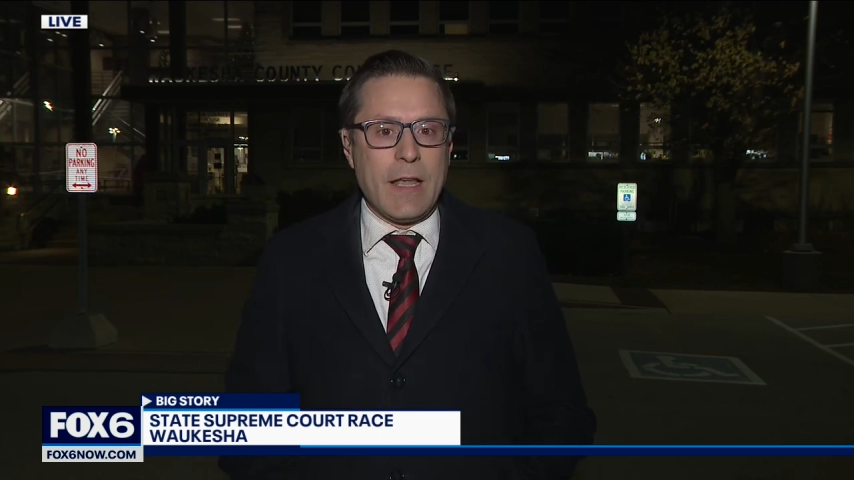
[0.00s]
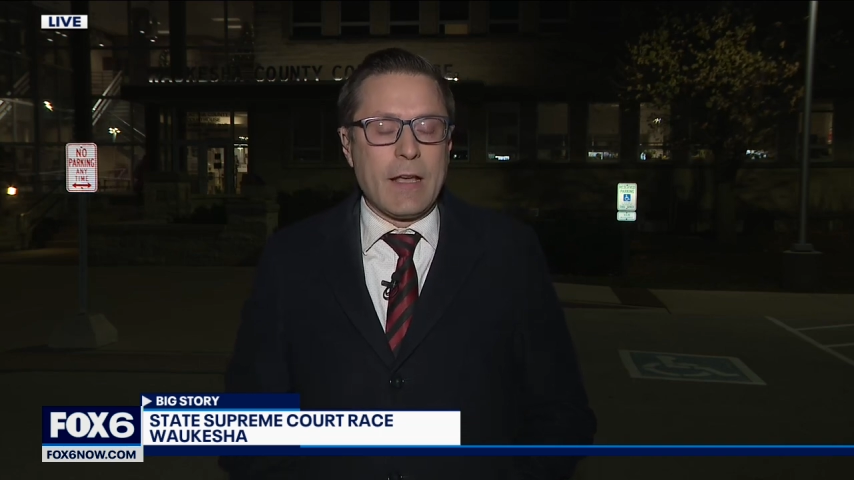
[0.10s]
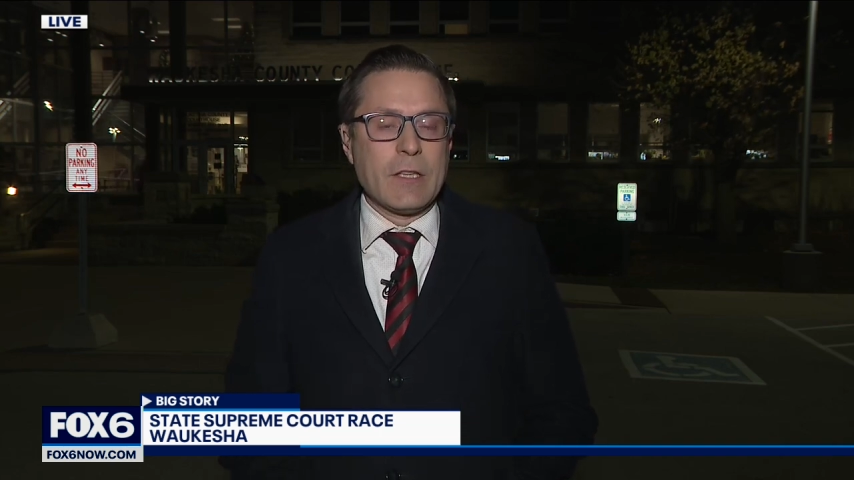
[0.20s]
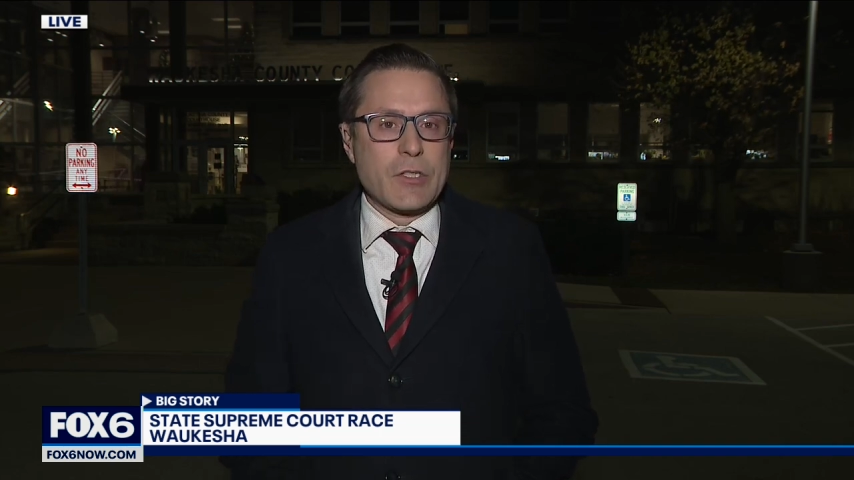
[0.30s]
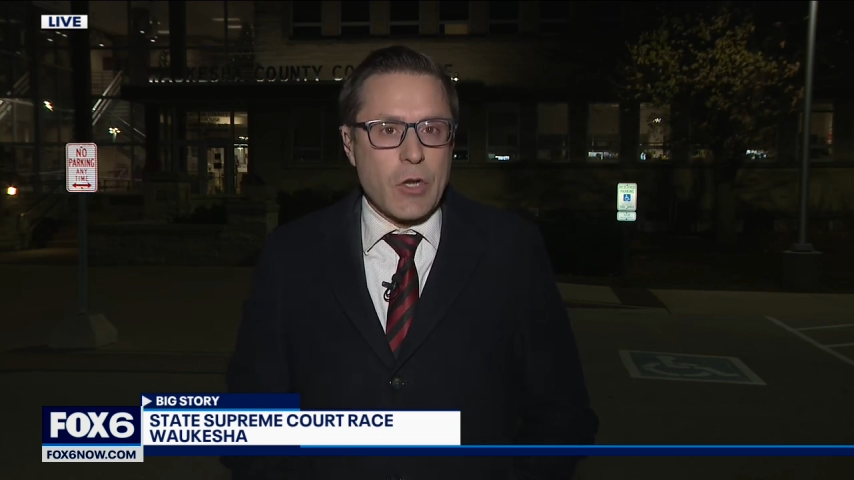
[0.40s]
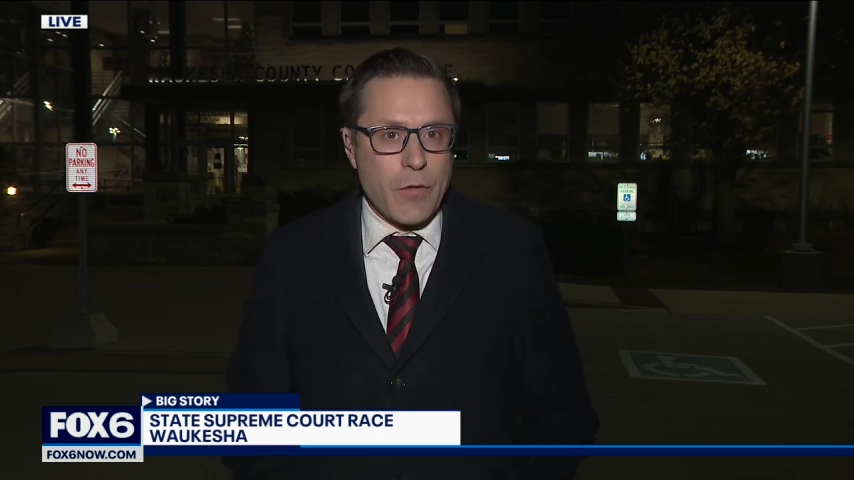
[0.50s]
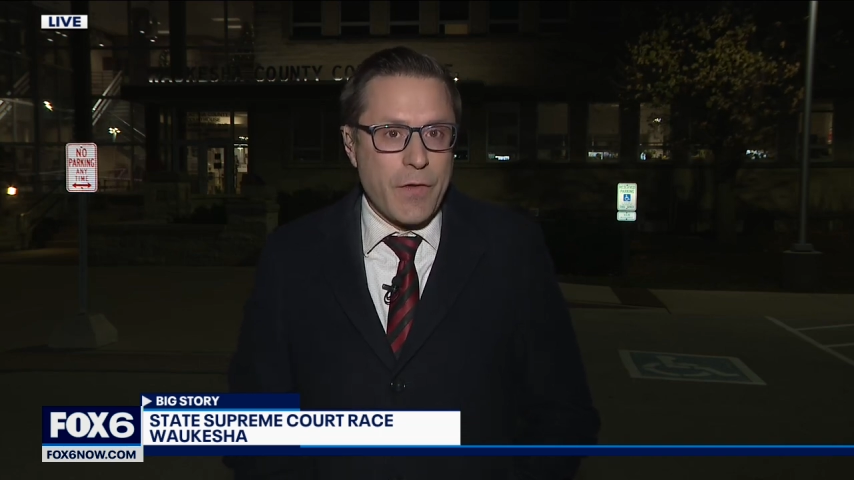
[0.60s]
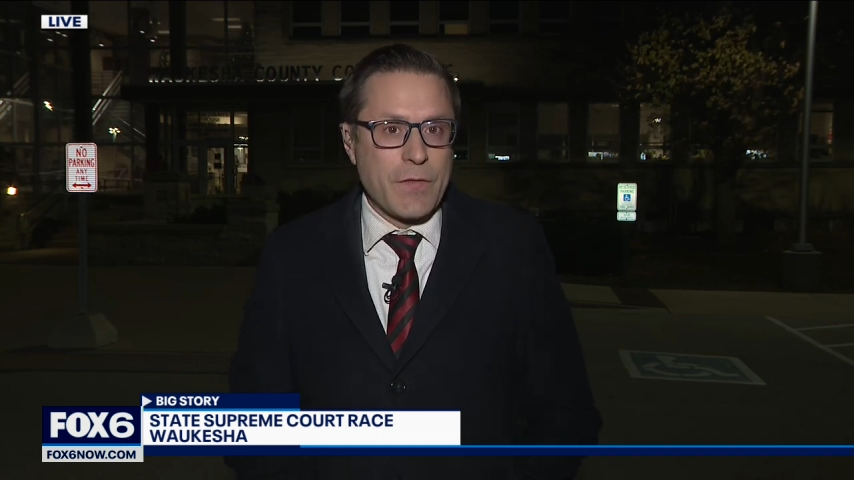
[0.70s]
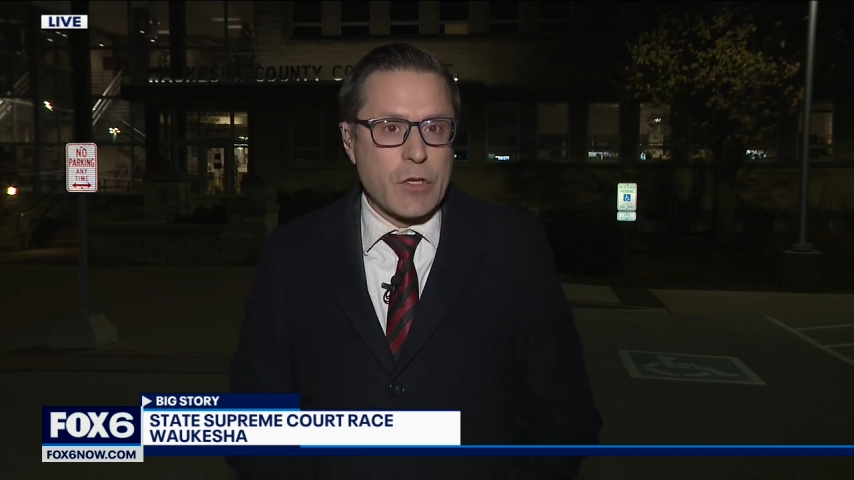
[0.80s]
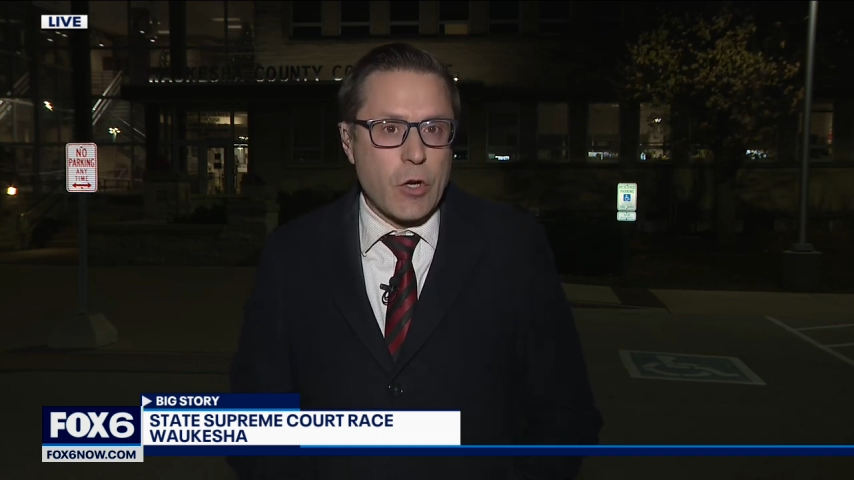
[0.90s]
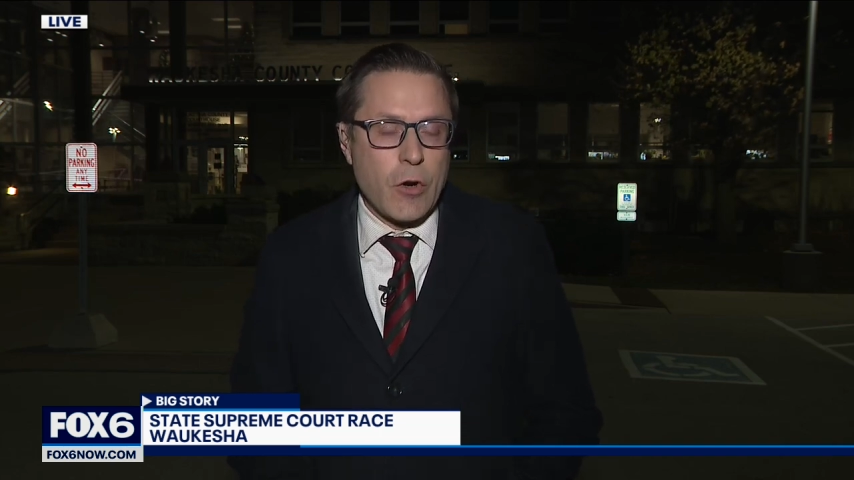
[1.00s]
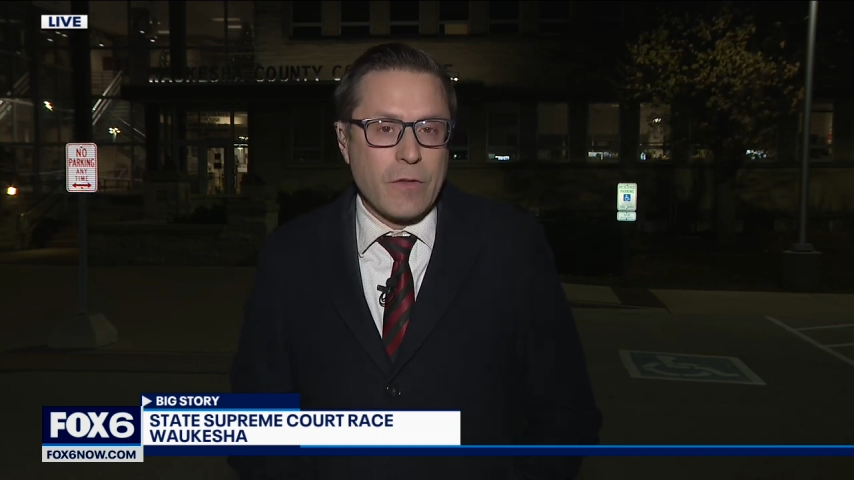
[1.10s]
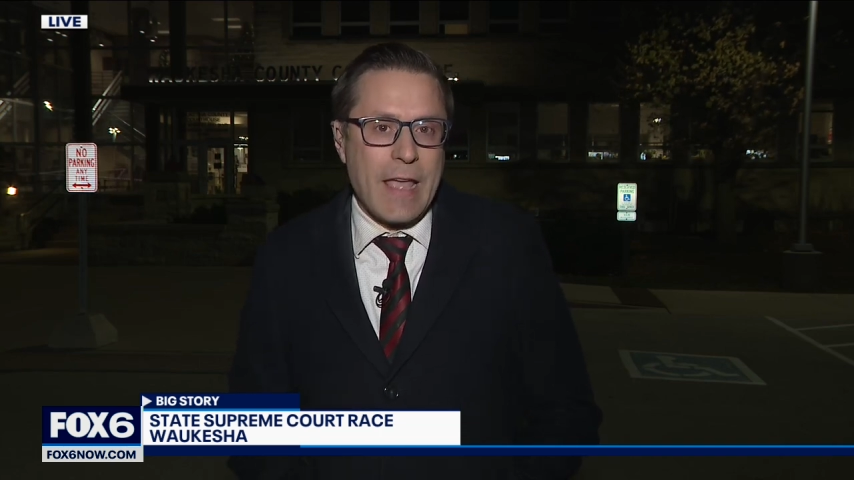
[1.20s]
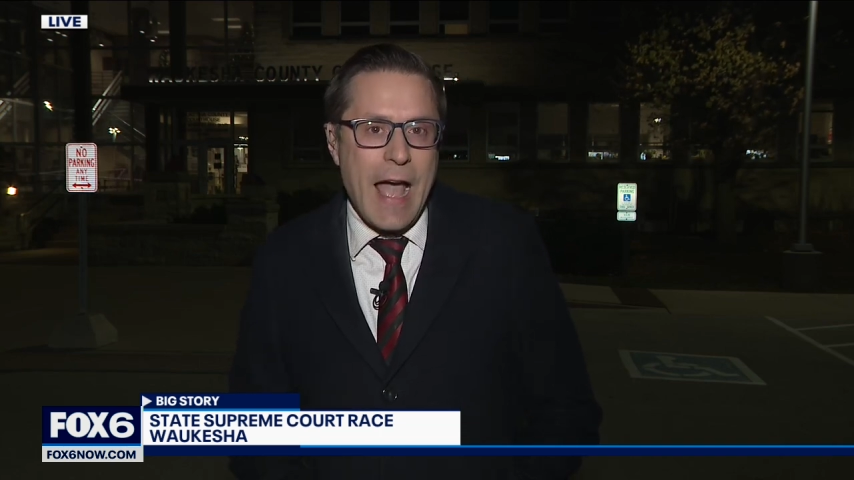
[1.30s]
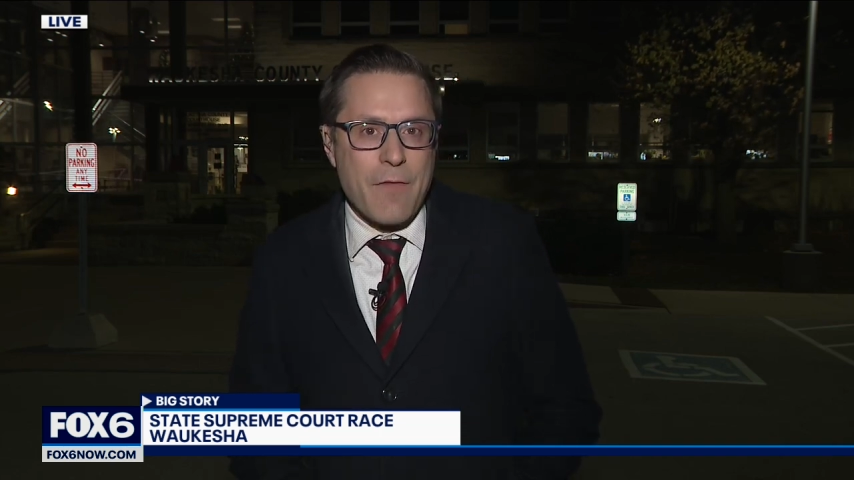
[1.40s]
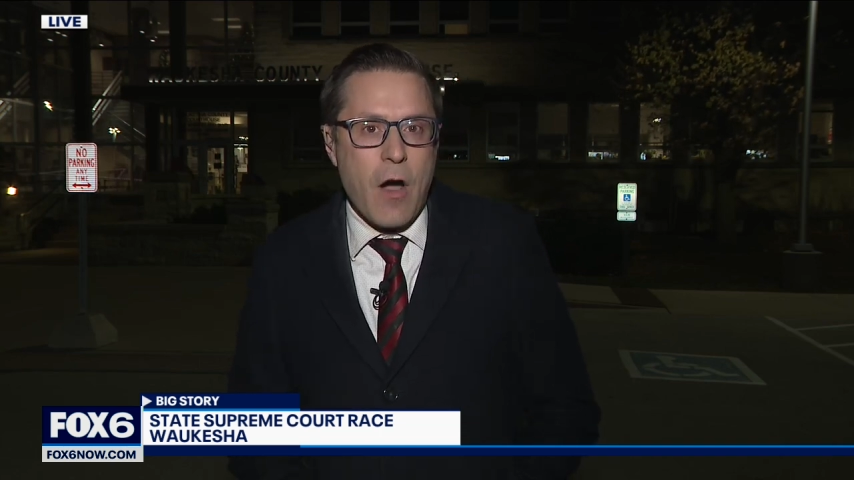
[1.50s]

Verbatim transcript: Now, conservatives currently have